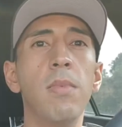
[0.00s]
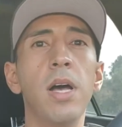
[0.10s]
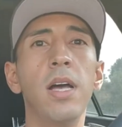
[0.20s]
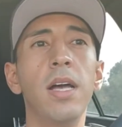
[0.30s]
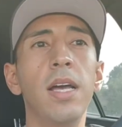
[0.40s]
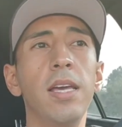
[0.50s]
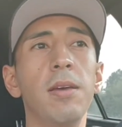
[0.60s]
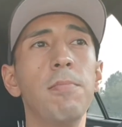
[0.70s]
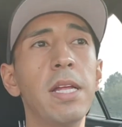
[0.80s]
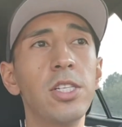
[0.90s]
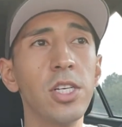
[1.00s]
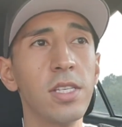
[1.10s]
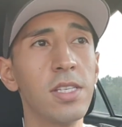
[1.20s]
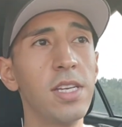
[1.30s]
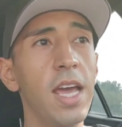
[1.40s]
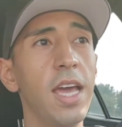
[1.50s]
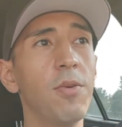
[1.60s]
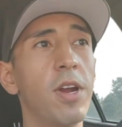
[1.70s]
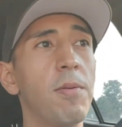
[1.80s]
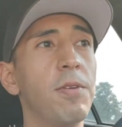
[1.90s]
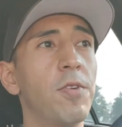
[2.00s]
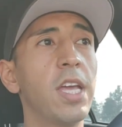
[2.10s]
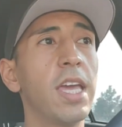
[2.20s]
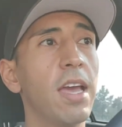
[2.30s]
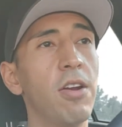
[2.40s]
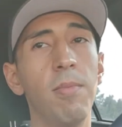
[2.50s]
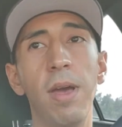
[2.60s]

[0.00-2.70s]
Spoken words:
my mental state, what I've been freaking out